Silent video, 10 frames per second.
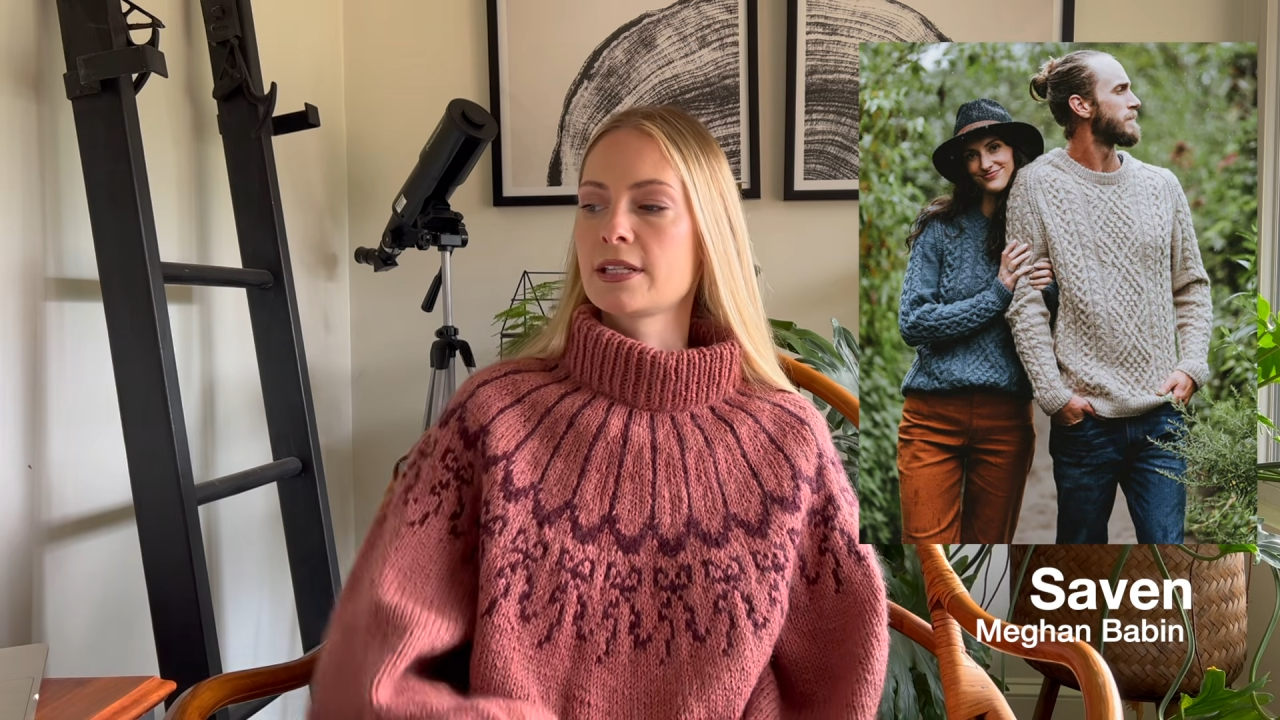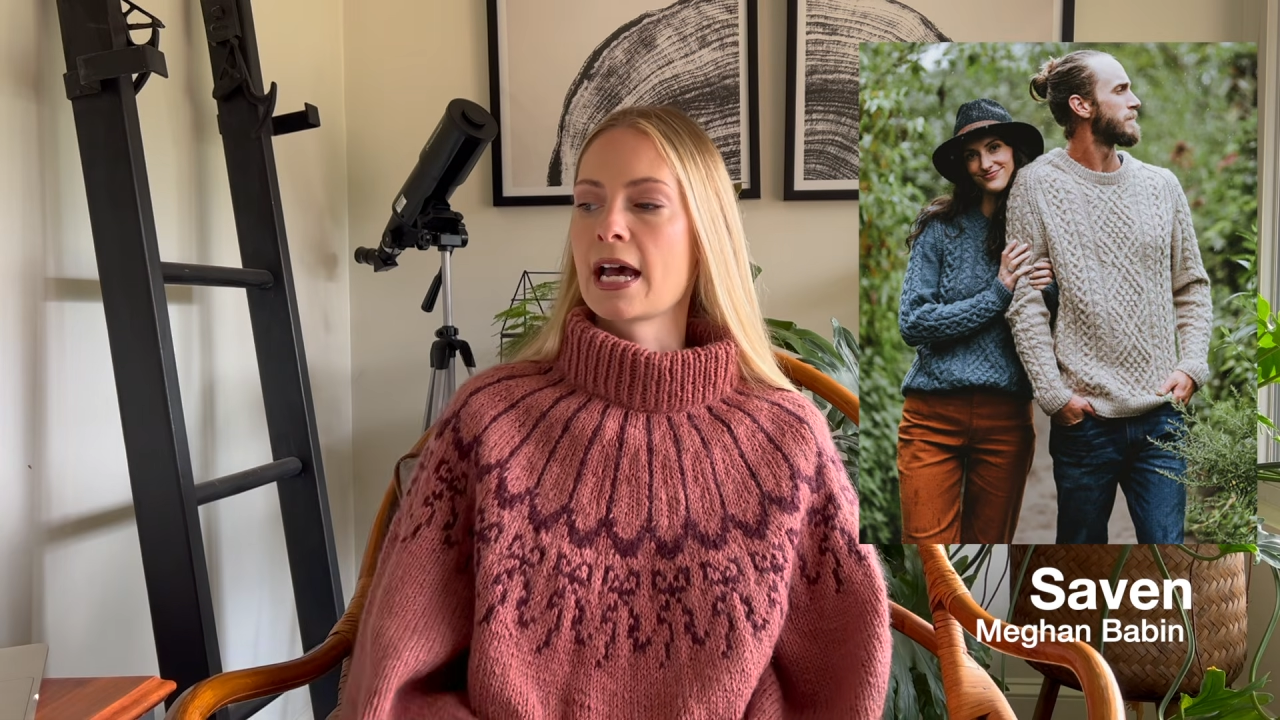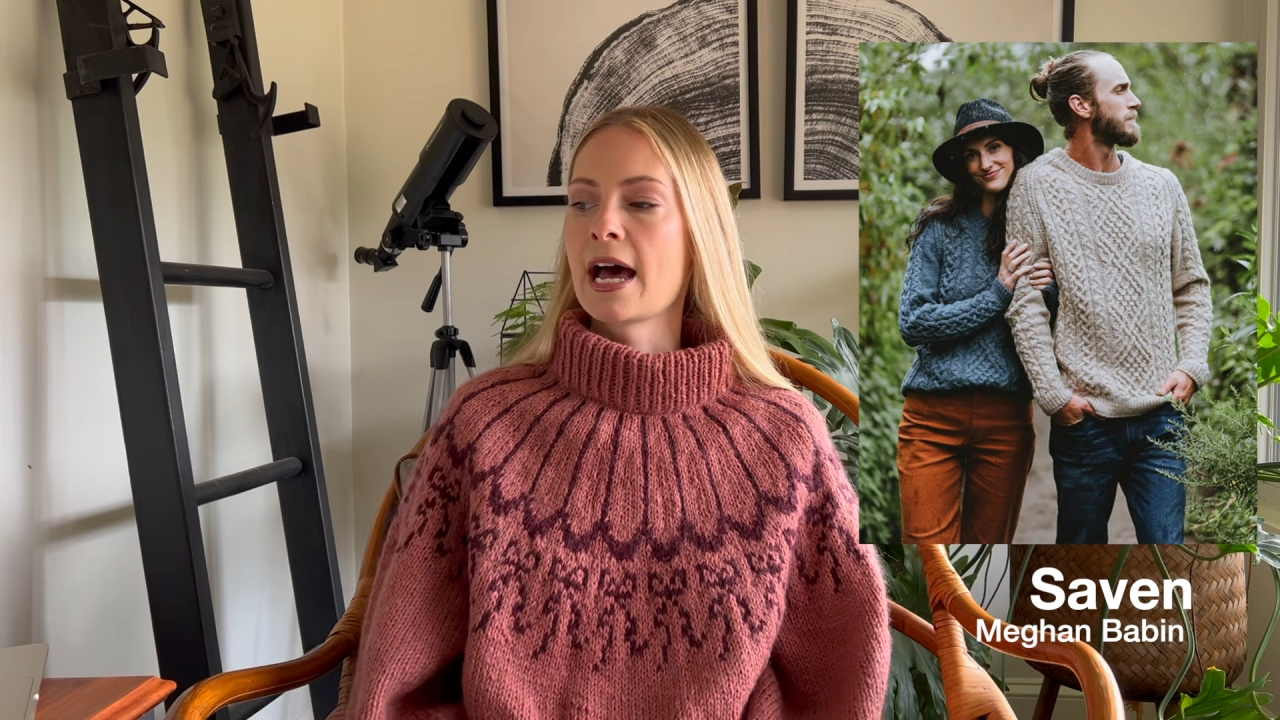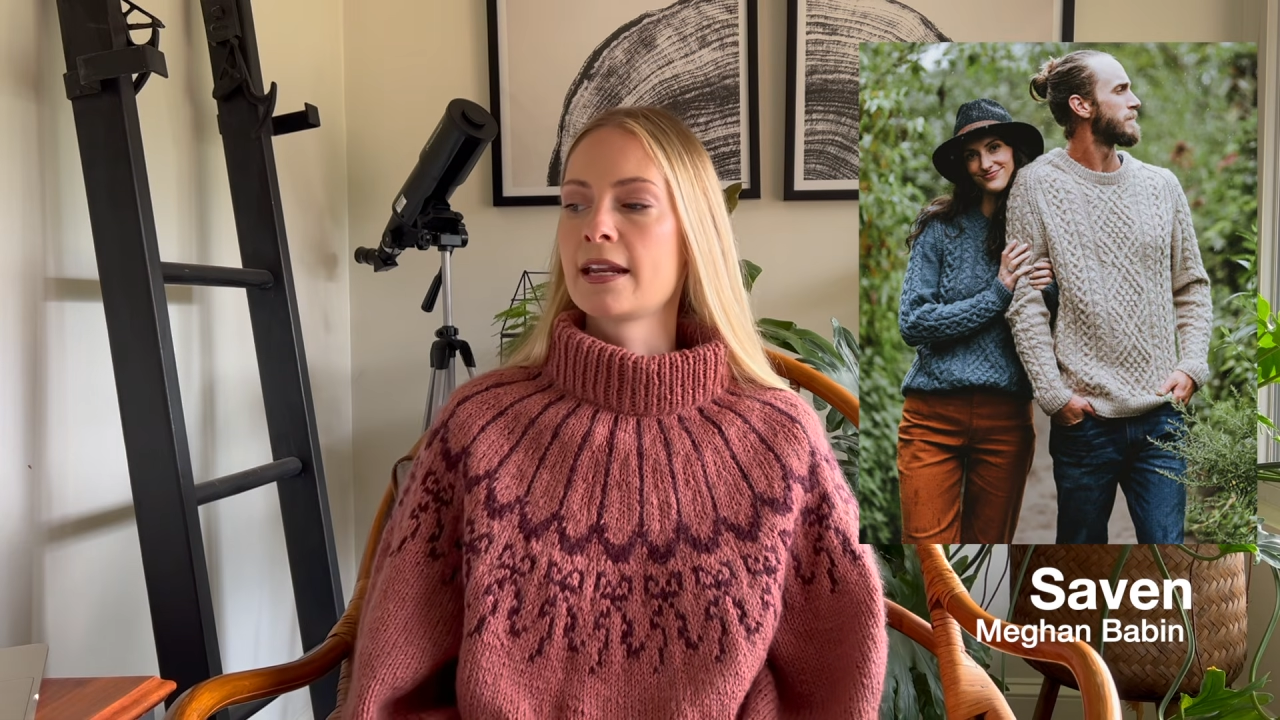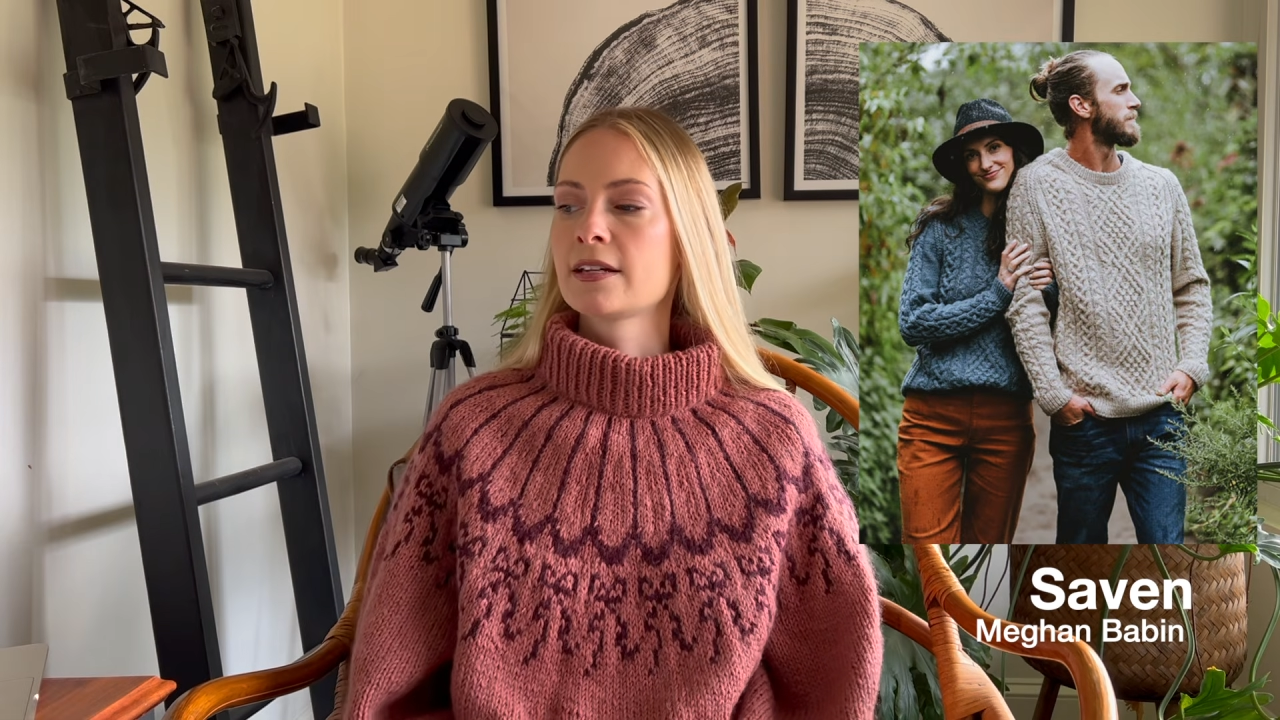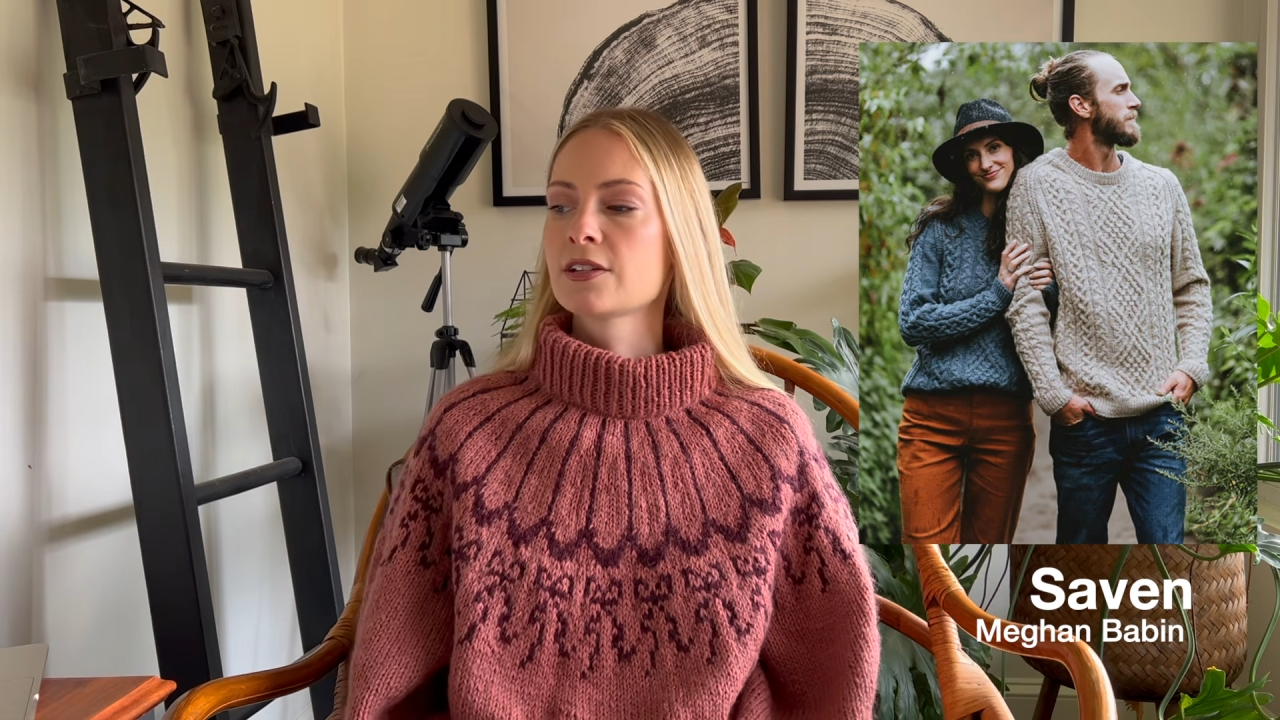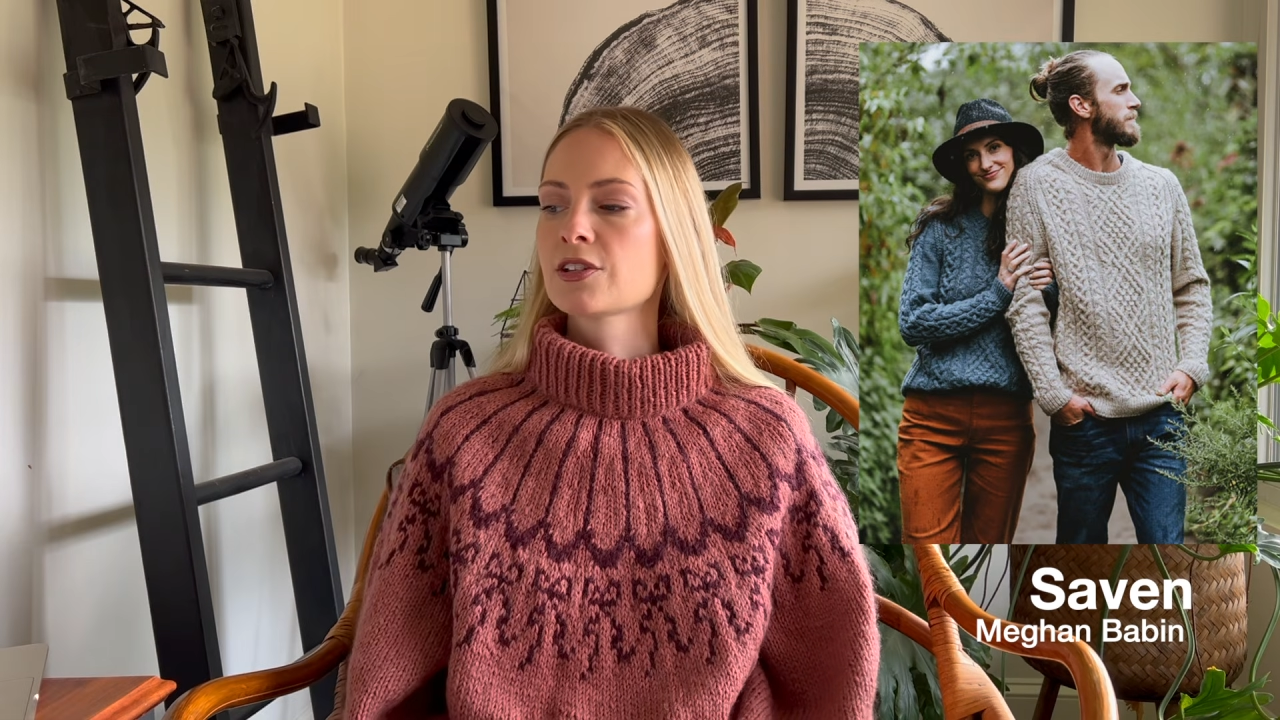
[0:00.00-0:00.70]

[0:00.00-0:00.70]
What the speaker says: 10.